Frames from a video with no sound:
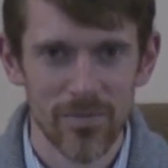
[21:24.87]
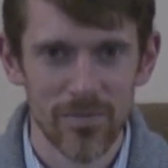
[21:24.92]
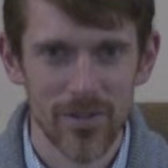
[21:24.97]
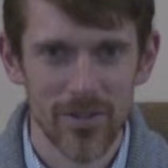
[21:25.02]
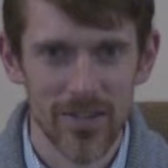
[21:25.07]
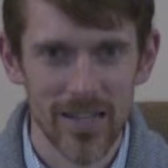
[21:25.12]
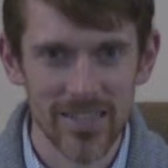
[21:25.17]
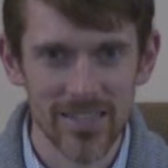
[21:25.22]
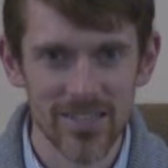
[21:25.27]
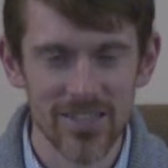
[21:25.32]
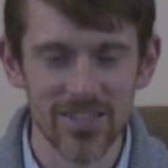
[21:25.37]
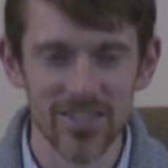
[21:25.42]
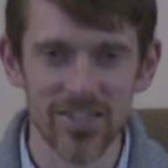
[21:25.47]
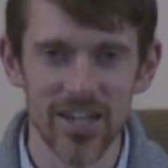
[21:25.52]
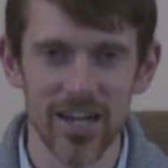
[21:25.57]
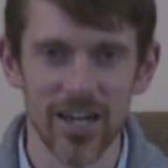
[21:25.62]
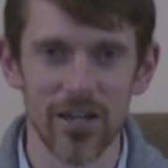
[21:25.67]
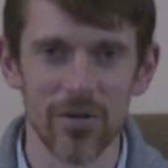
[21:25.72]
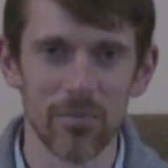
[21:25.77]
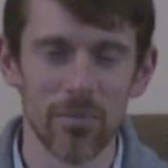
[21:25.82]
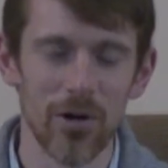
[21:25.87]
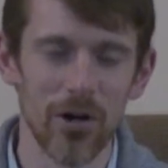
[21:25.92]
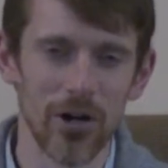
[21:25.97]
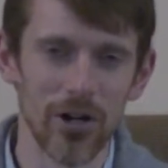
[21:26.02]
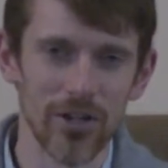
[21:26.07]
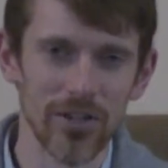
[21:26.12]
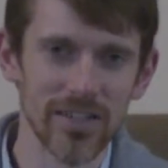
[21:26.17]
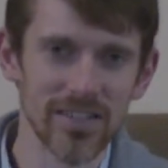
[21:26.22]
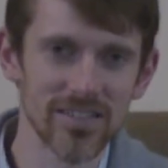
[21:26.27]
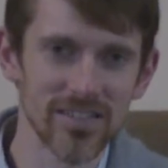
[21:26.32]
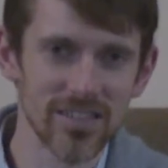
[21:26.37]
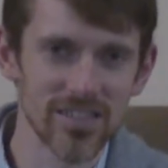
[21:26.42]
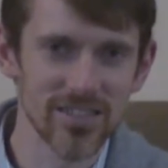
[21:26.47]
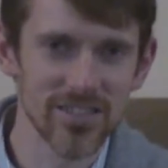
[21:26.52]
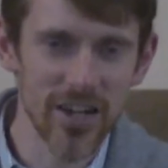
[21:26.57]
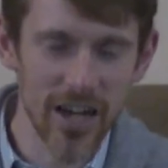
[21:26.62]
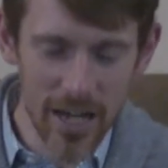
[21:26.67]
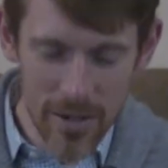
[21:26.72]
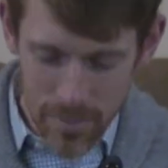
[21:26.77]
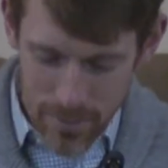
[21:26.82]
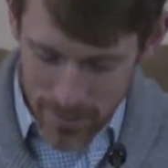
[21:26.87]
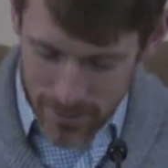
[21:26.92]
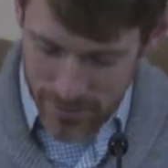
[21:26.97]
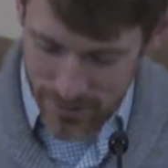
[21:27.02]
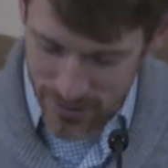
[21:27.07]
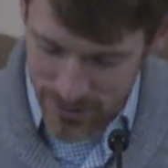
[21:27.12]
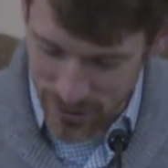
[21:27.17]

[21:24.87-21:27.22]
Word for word: That's the second mark. These disciples